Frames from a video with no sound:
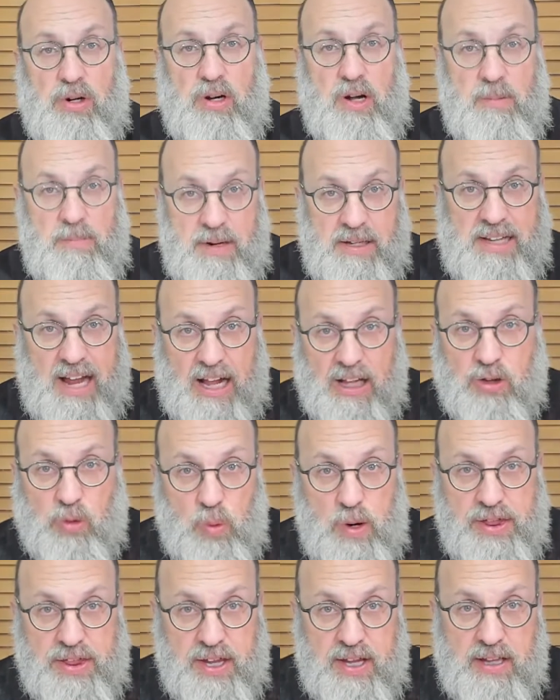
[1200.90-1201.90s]
could be dealt
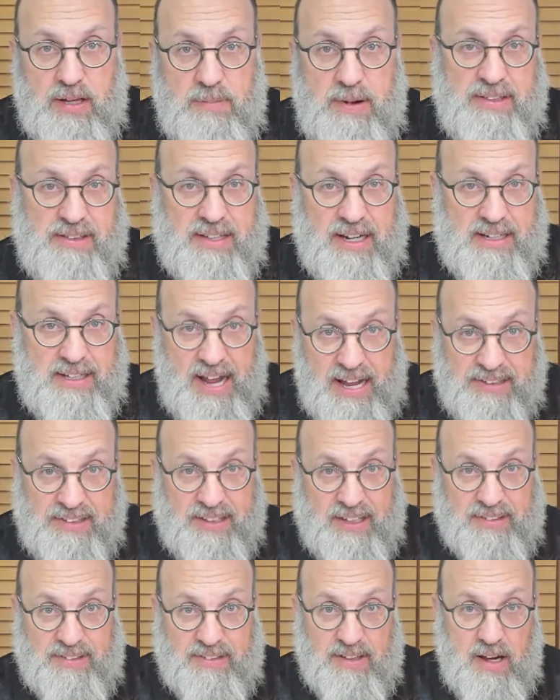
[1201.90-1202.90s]
with in the
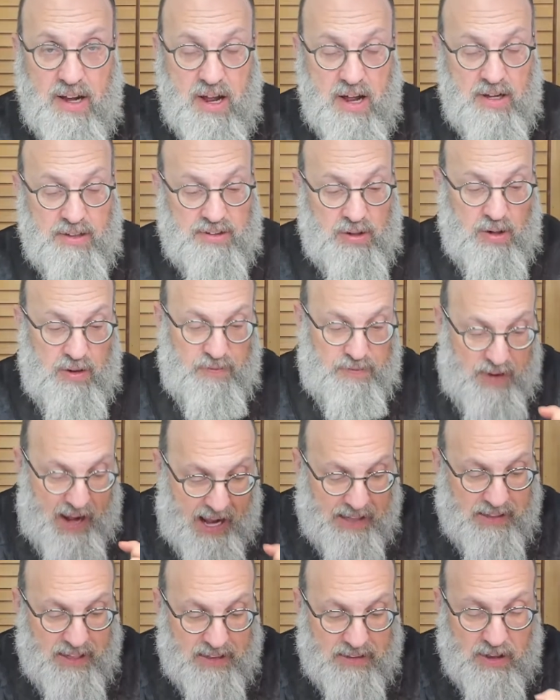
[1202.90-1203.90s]
Beis So the
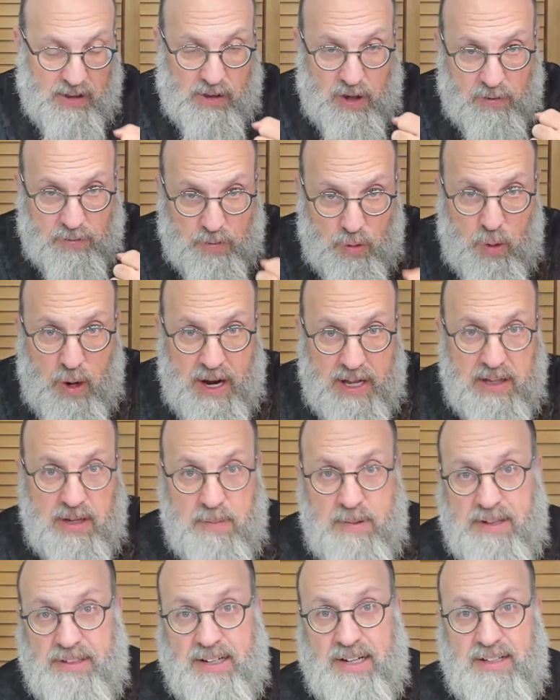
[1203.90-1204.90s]
fact that they're kavua in
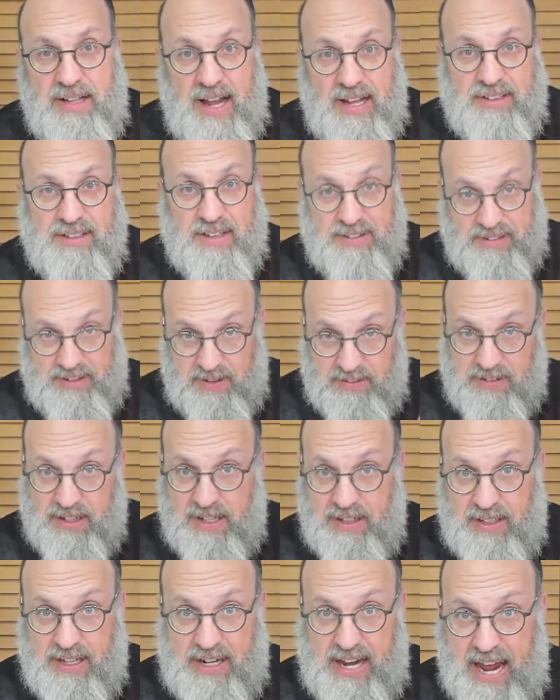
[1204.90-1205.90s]
the Beis gives
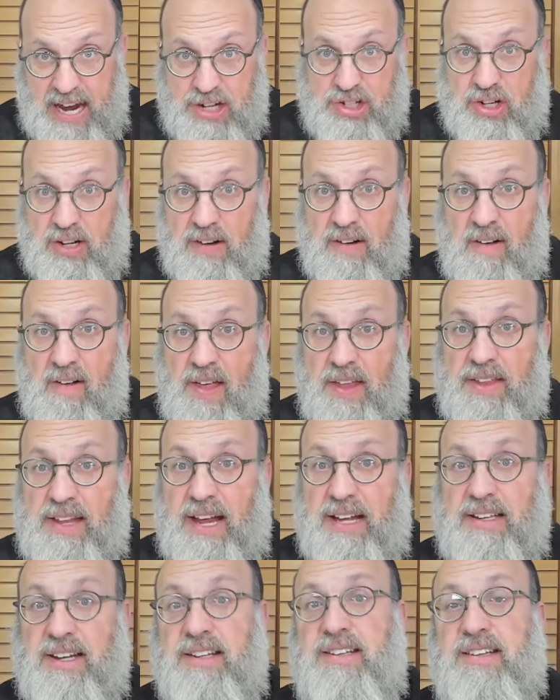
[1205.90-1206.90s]
an indication
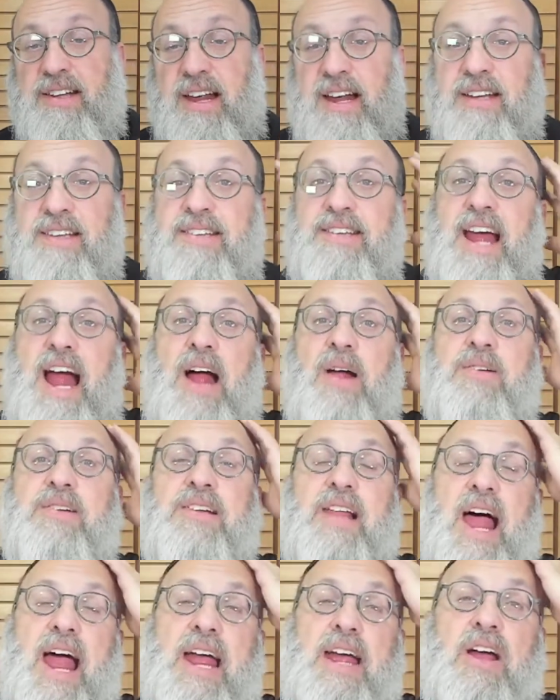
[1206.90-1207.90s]
that this, it
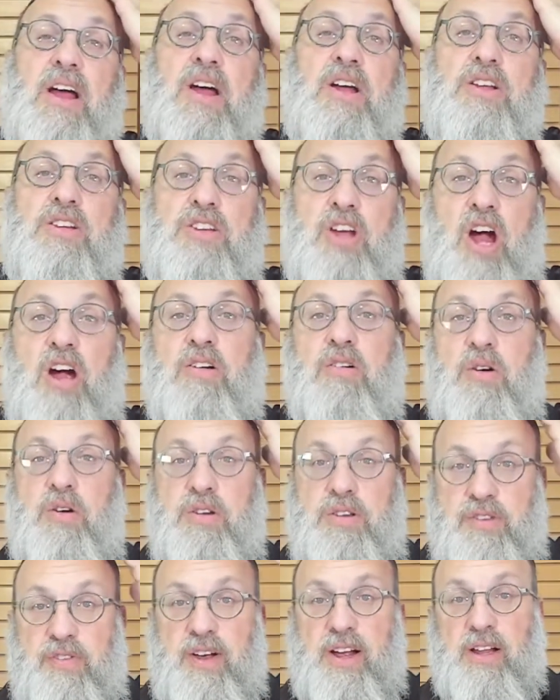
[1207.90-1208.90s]
sounds like
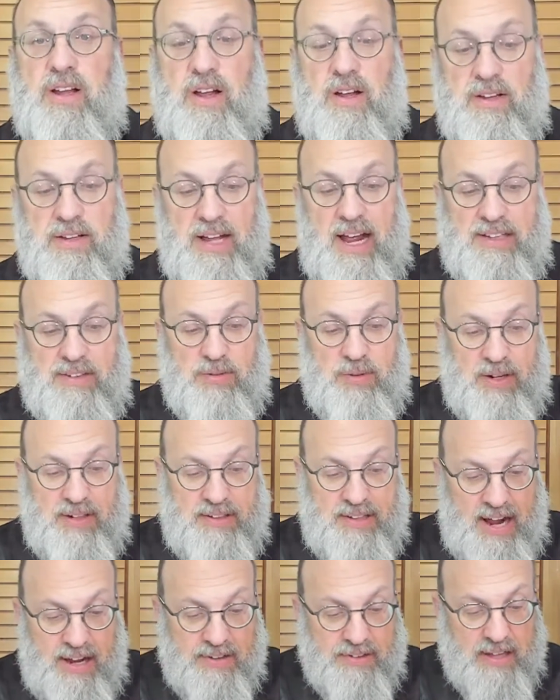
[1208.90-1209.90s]
Torah That's what
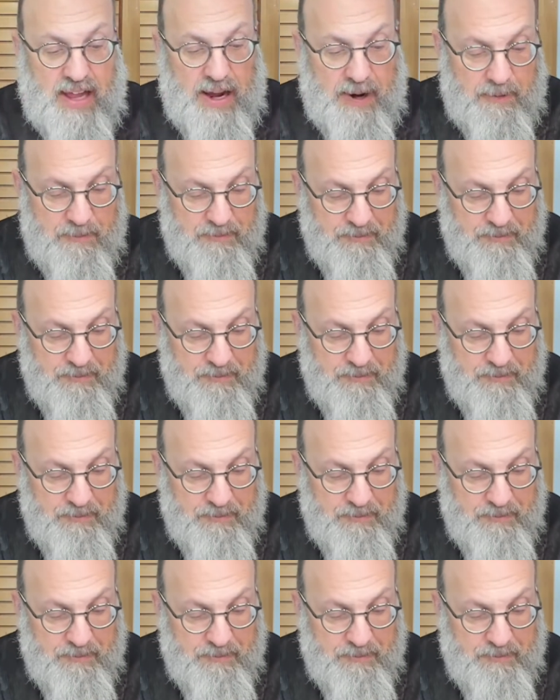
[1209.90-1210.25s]
it sounds like.